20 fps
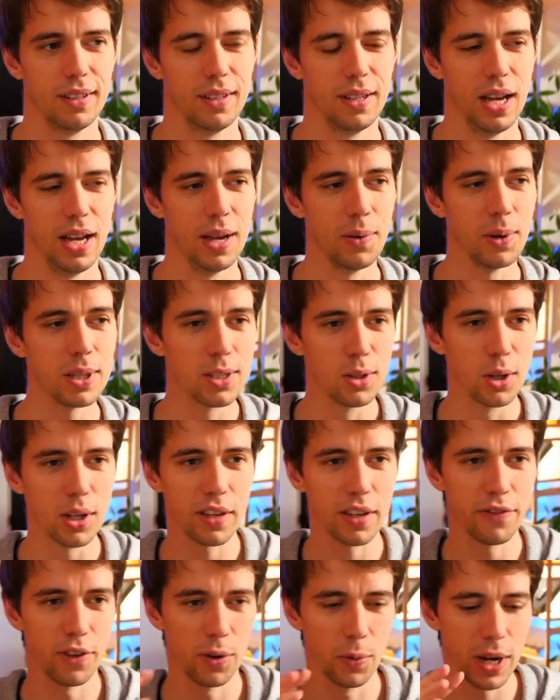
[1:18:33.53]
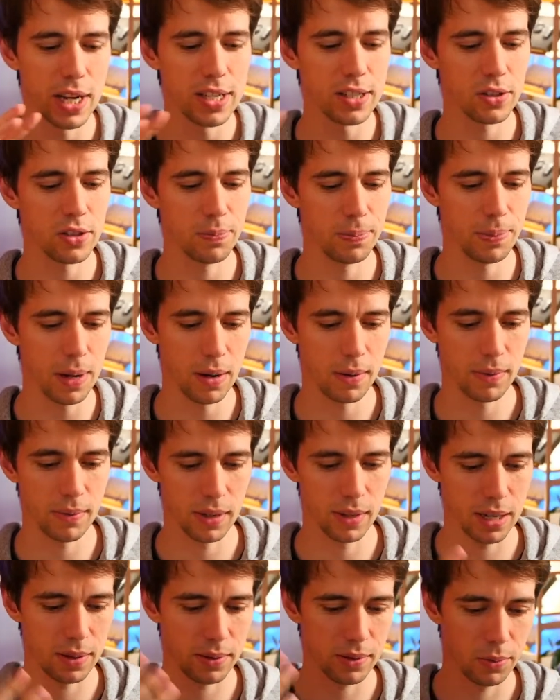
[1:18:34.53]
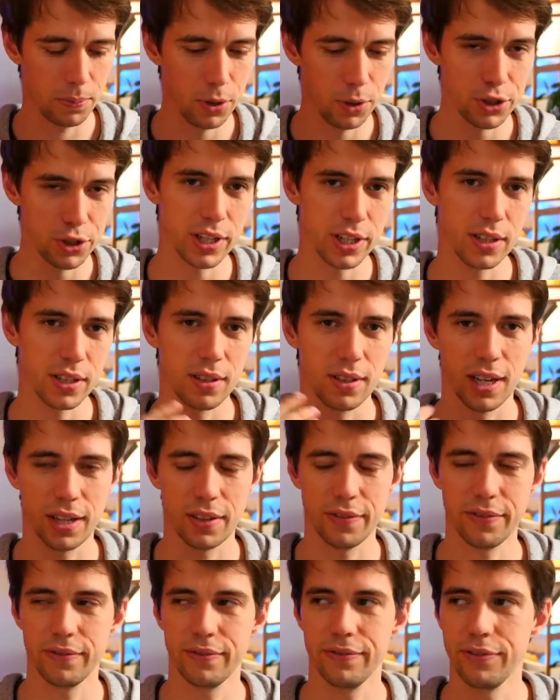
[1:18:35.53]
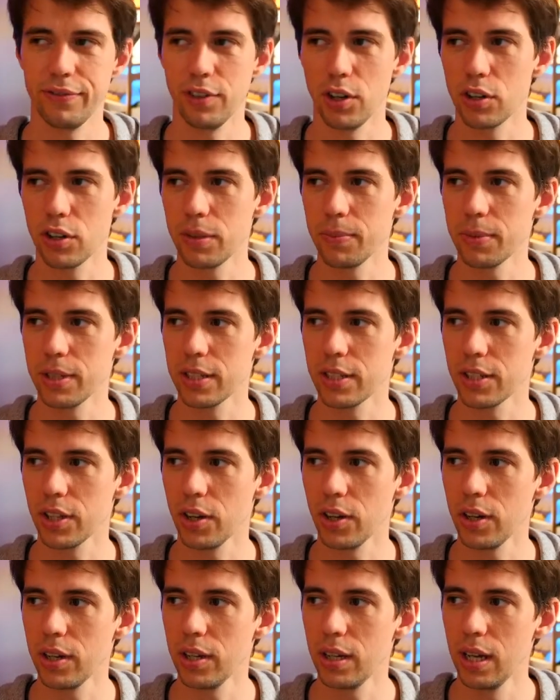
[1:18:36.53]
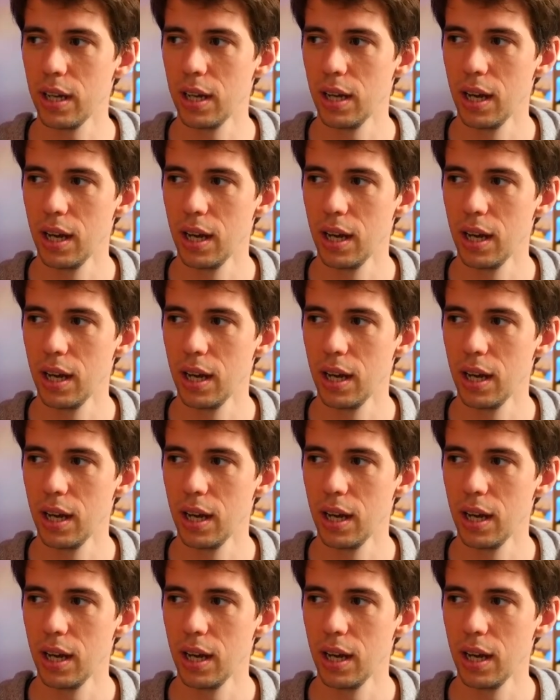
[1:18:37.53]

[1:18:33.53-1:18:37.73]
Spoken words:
I was looking for ways to push it, like forums and so on.